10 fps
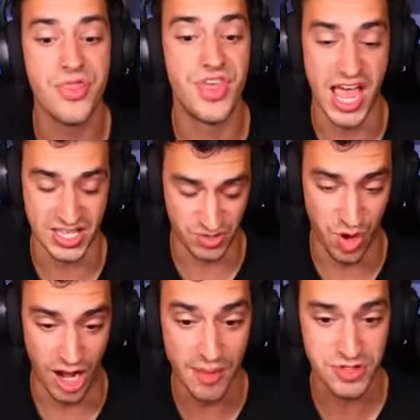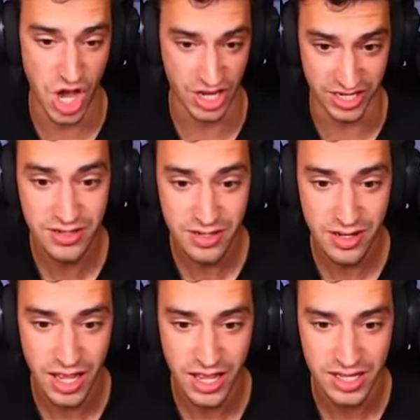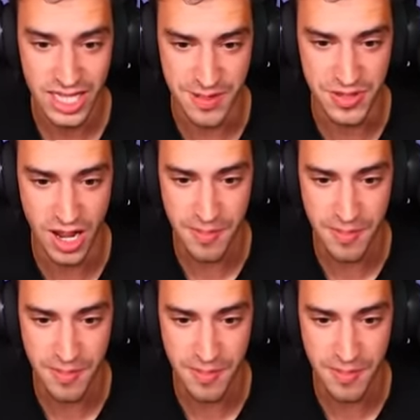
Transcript: that's what I'm talking. Keep it